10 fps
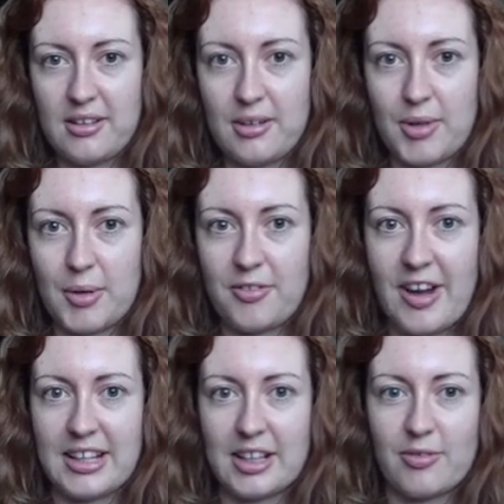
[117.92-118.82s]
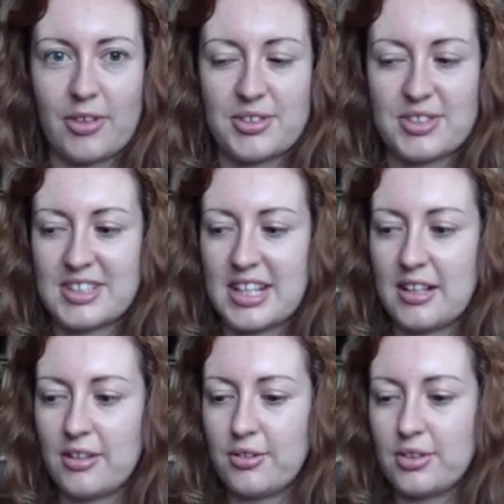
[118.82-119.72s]
where we're finding the velocity
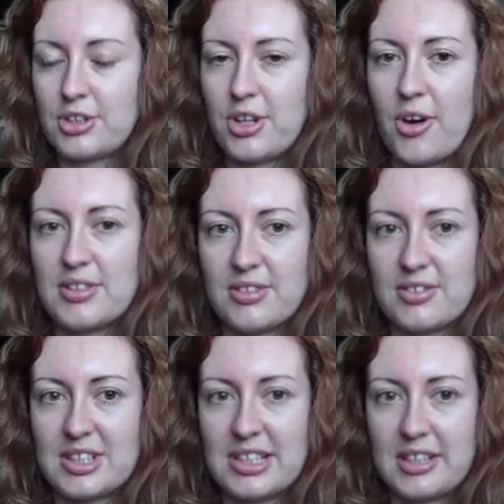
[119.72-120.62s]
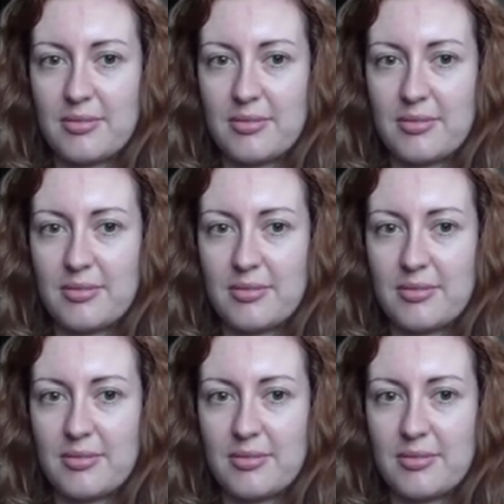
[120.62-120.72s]
launched horizontally.